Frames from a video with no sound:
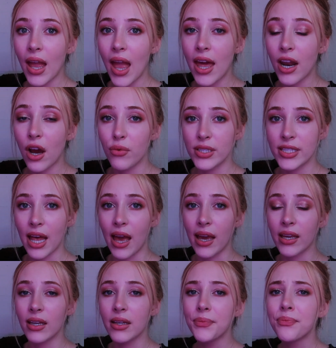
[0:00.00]
And I was
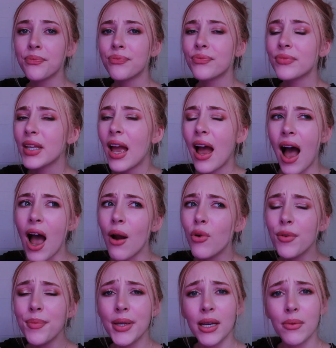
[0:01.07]
like, I
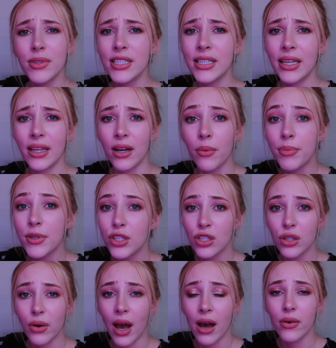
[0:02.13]
won't be able to get up in
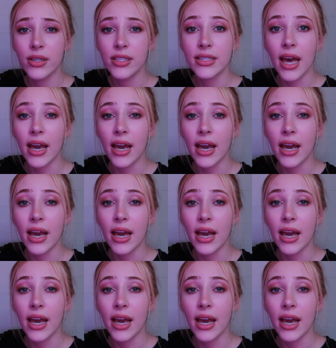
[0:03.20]
2 hours.